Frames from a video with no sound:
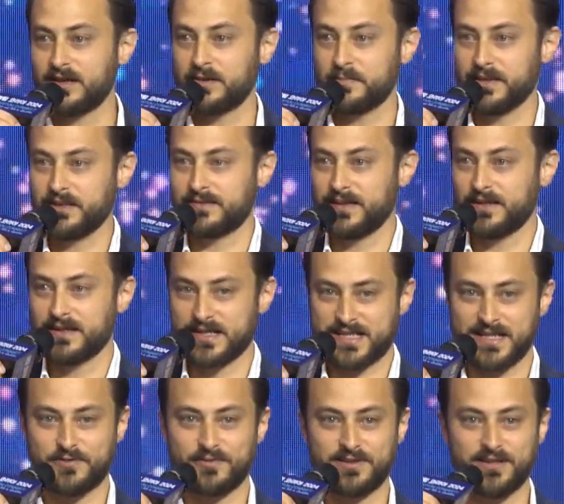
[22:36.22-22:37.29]
be telling a
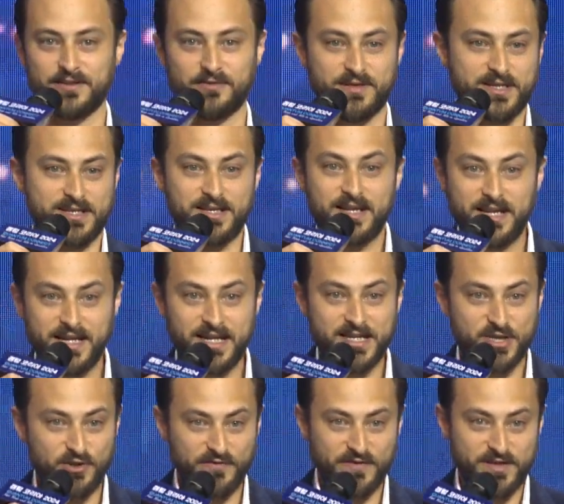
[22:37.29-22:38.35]
secret here, is
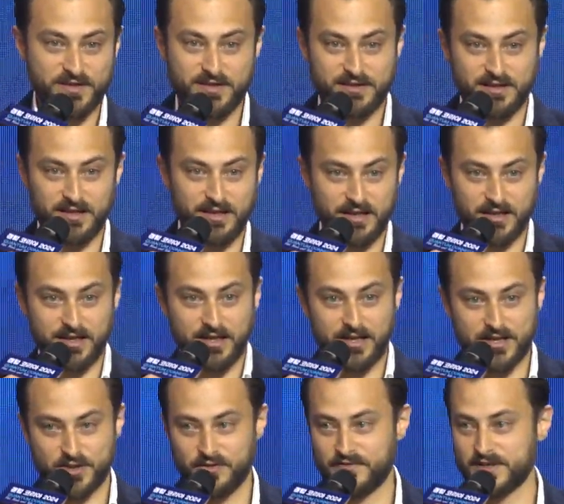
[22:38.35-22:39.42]
surface
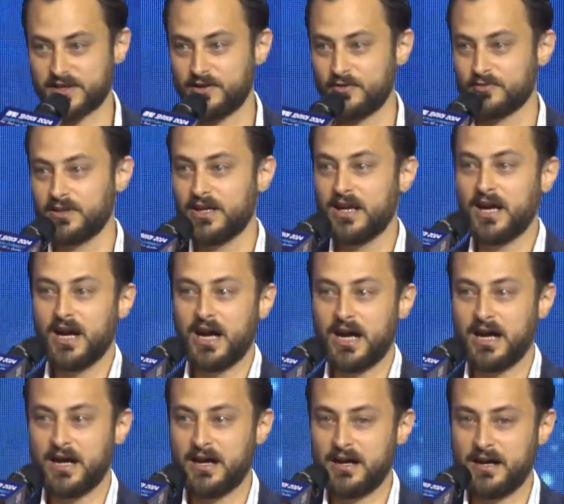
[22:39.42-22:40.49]
code.
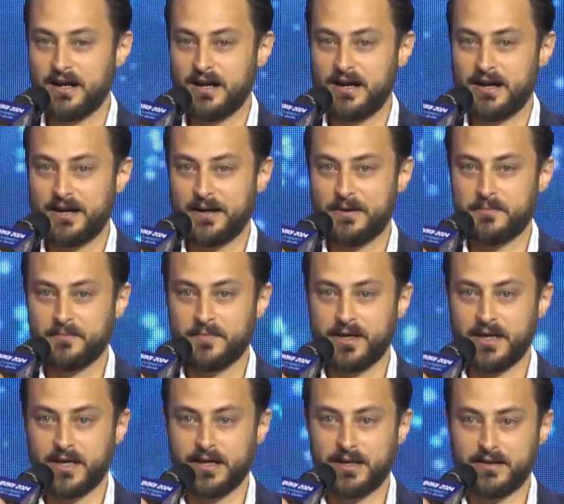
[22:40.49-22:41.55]

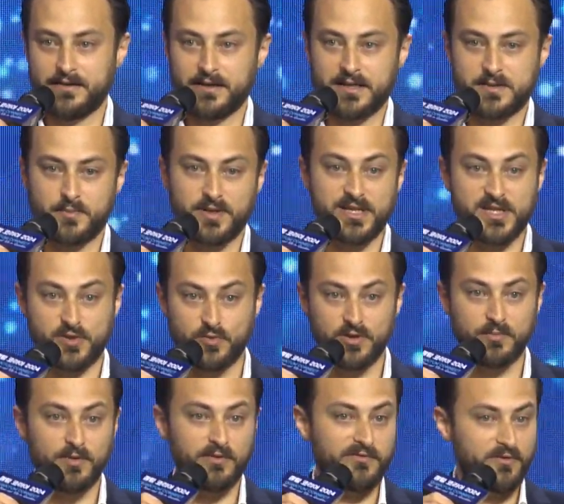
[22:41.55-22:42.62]
And I think it's pretty
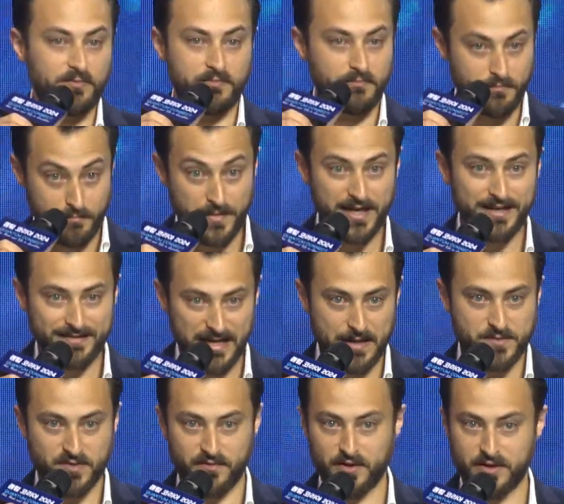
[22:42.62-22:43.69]
suitable for many
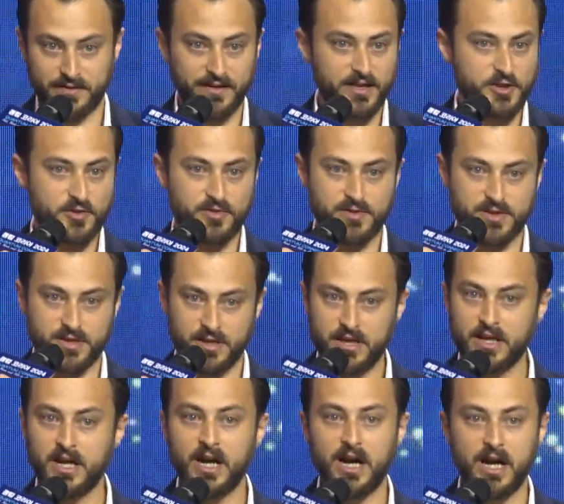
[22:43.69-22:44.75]
types of architectures,
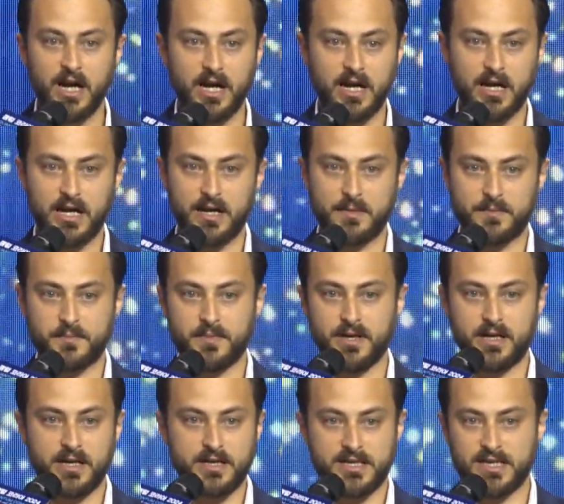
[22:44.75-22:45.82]

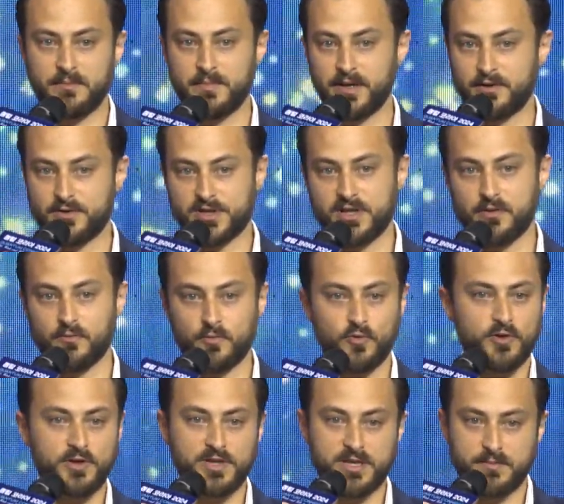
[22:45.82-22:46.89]
some better, some
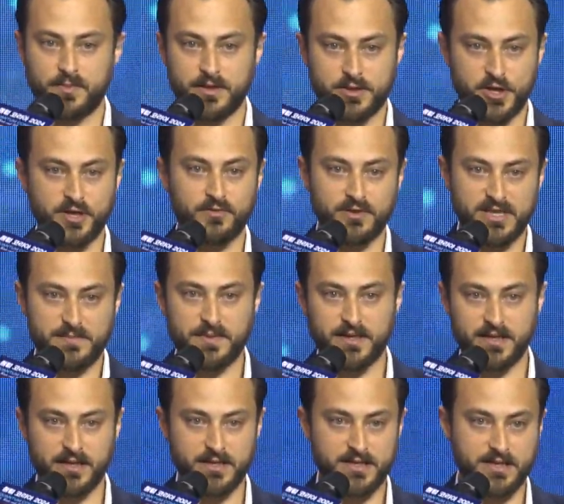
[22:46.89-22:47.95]
worse. But generally
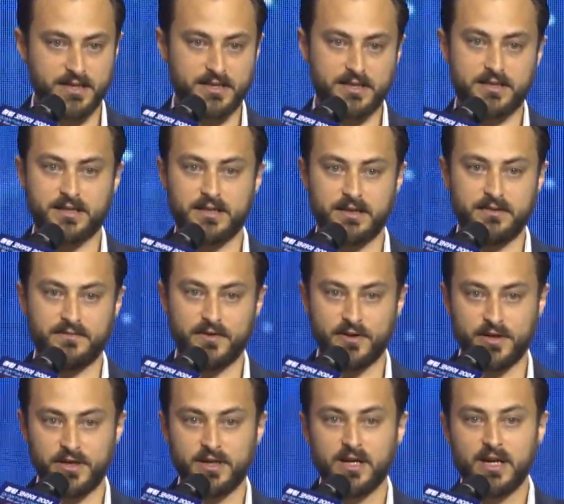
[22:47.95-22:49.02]
speaking, it's
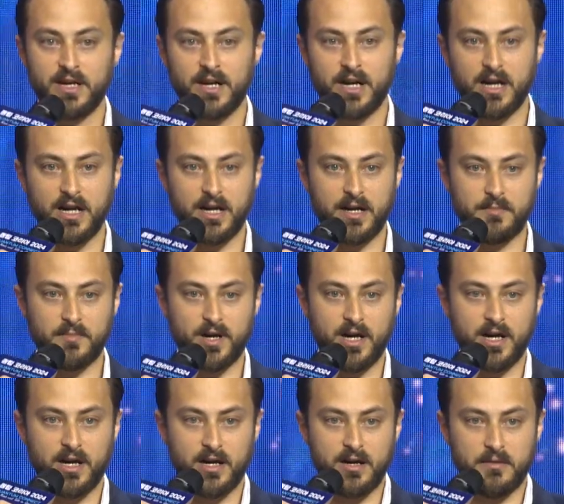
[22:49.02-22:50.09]
very
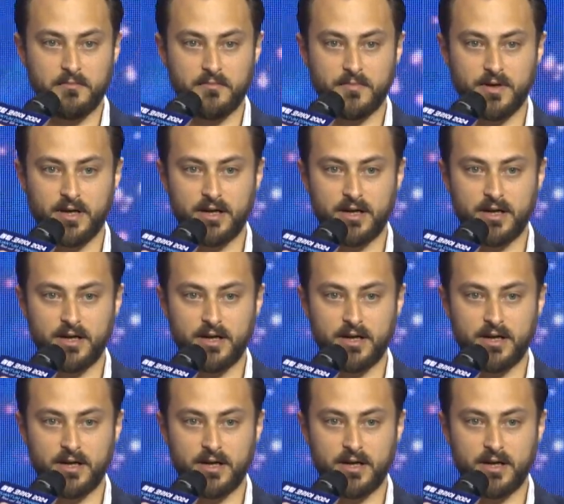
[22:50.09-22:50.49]
common